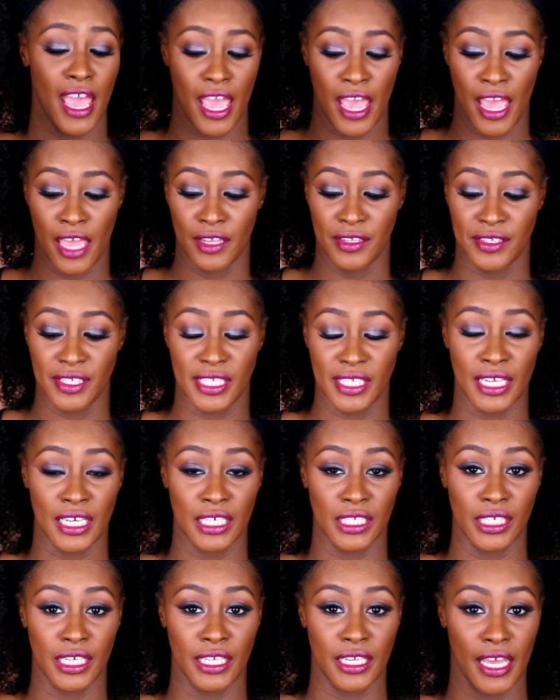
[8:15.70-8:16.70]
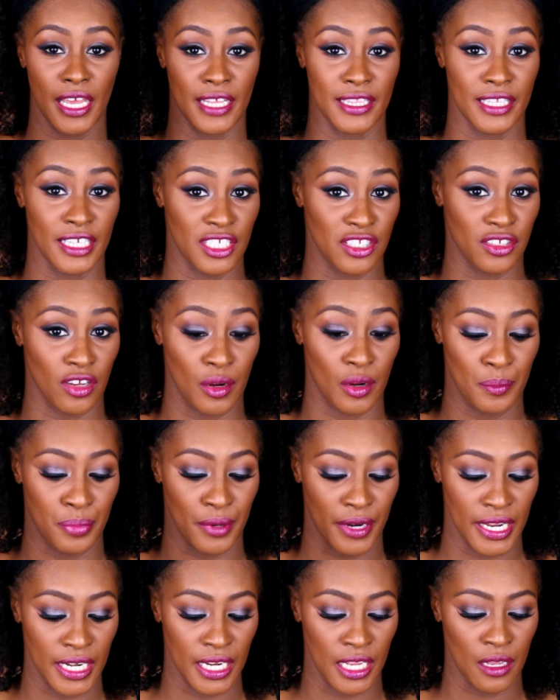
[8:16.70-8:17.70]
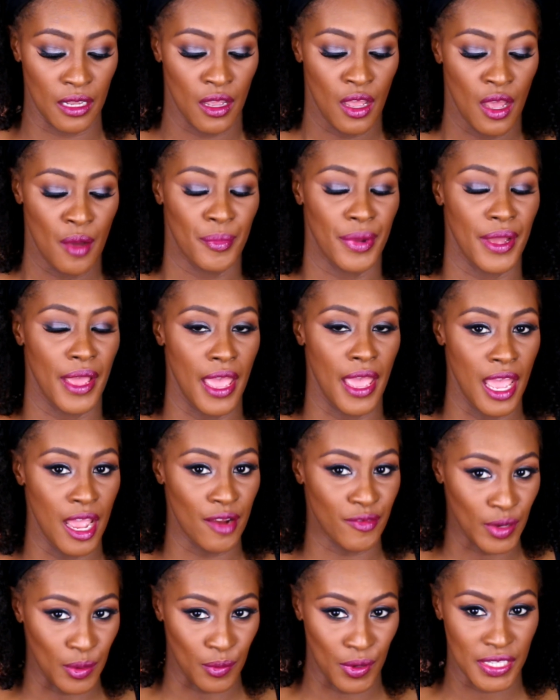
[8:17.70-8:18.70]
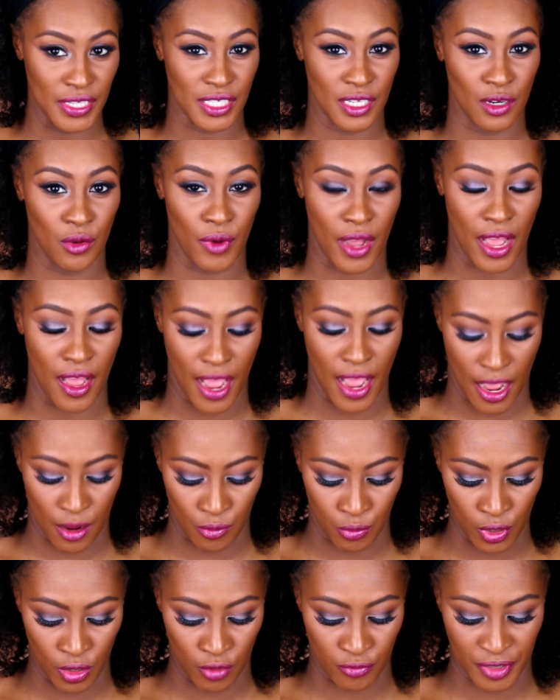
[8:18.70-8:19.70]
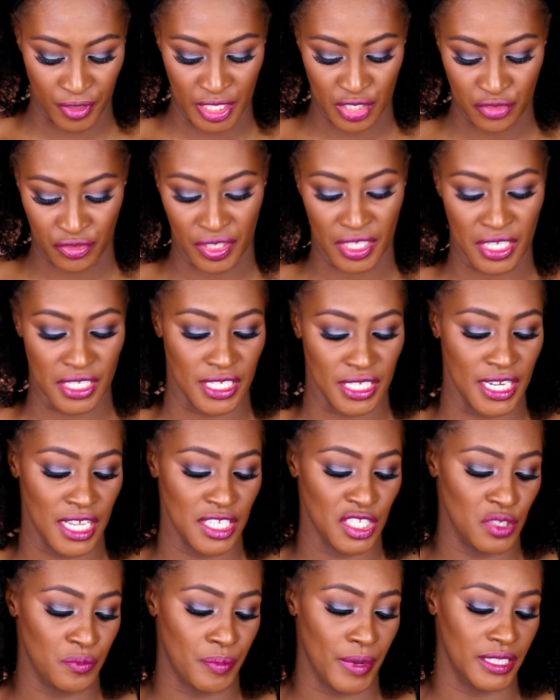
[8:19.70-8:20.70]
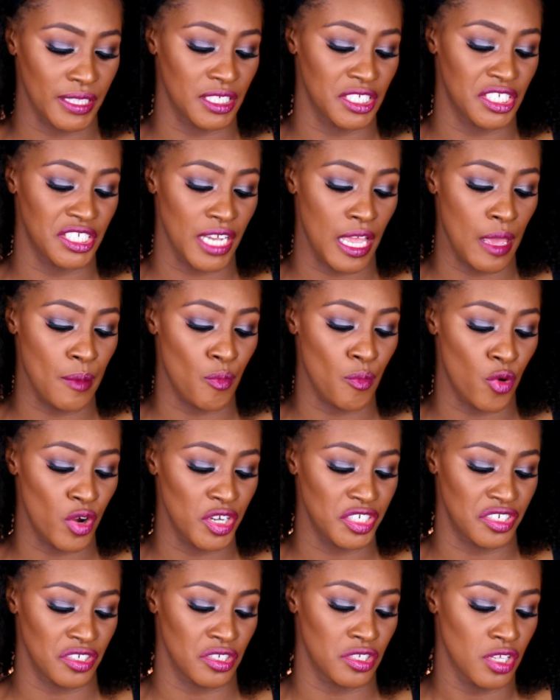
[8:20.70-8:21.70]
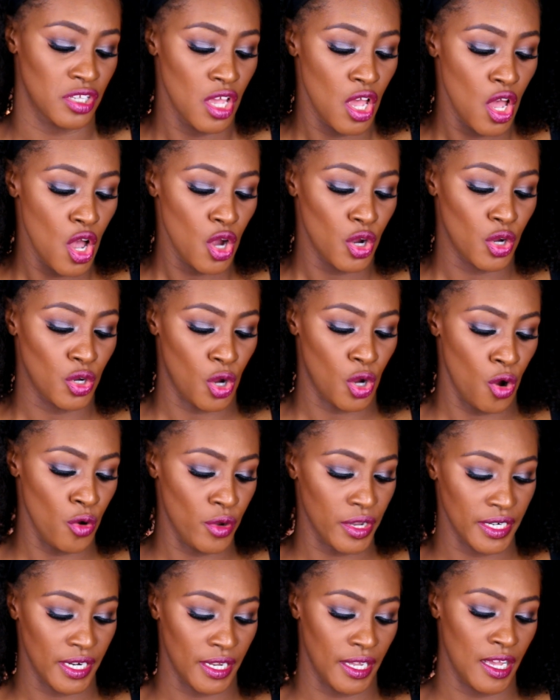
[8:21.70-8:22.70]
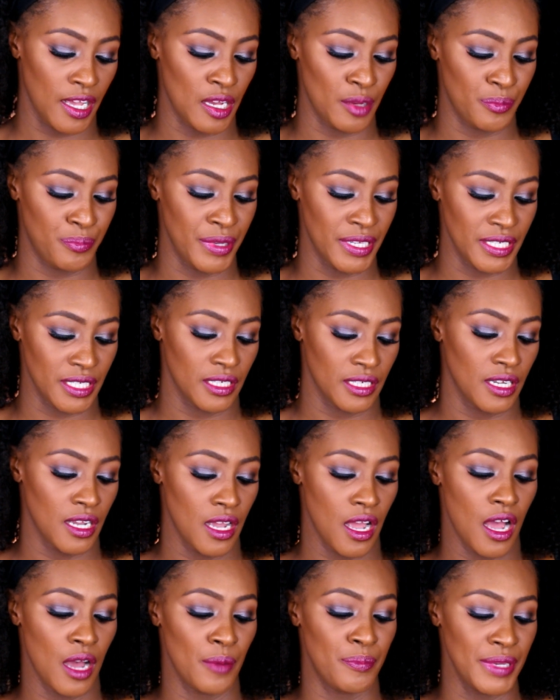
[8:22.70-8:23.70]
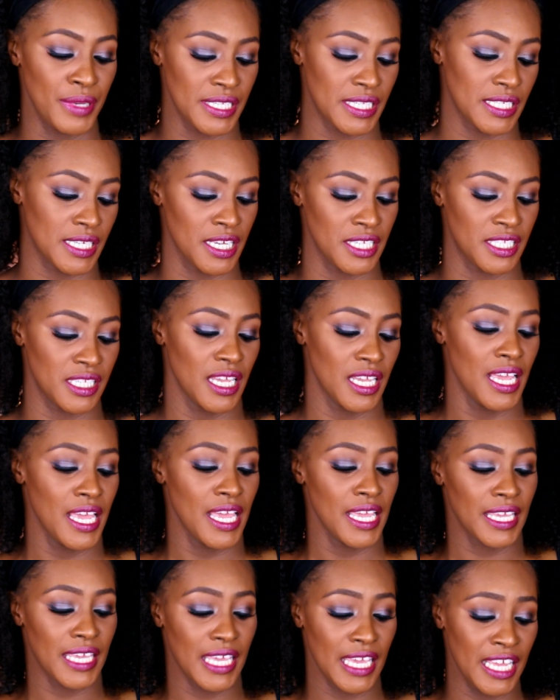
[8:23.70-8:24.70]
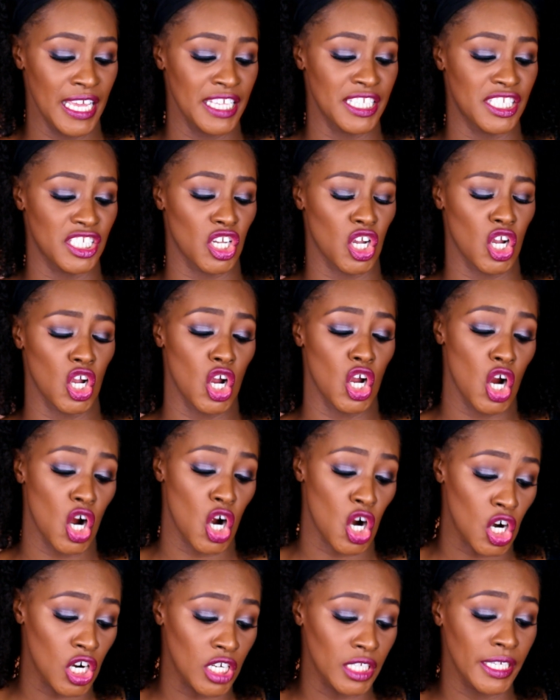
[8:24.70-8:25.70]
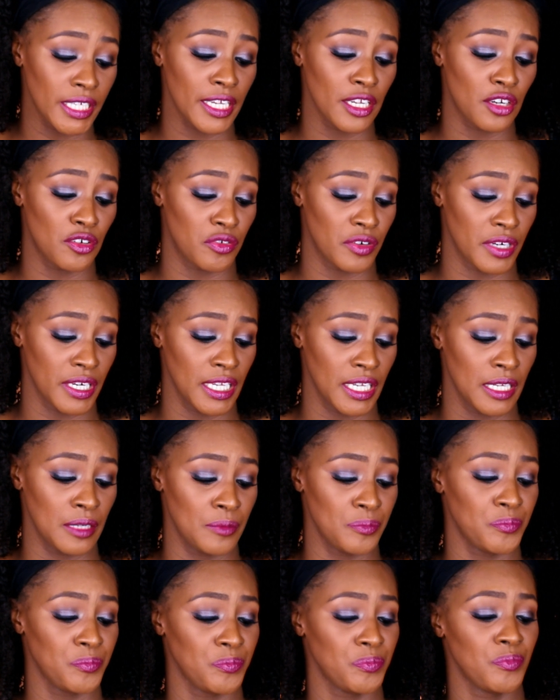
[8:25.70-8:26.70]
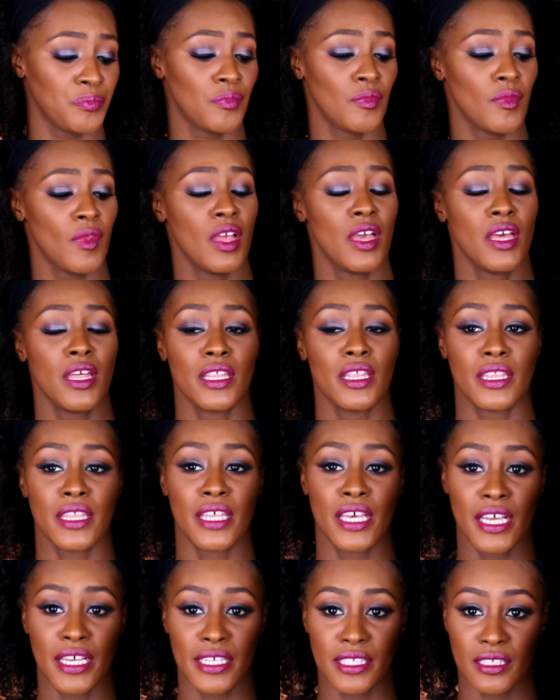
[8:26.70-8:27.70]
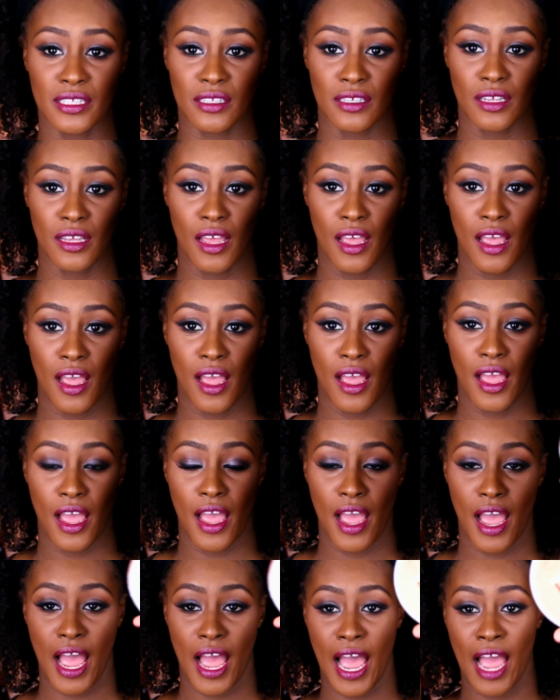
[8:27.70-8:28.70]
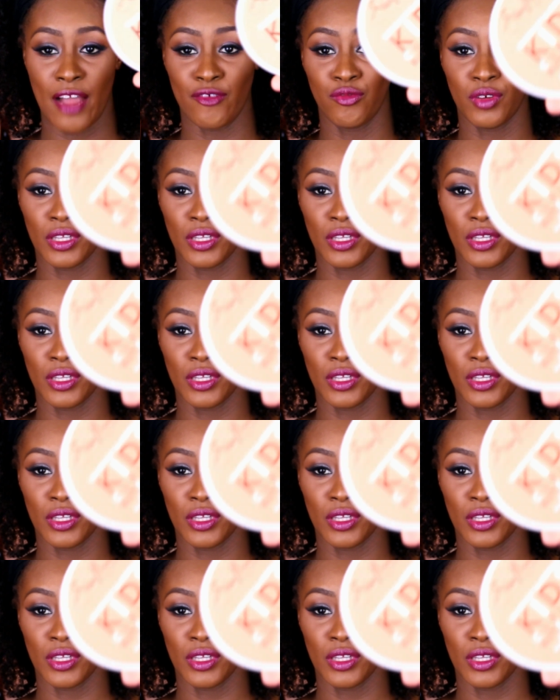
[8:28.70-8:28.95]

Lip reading: and seal it and then start braiding. But every once in a while, I will reach for this. And this is by the Shea Moisture's Coconut Hibiscus Kids Curling Cream. This, I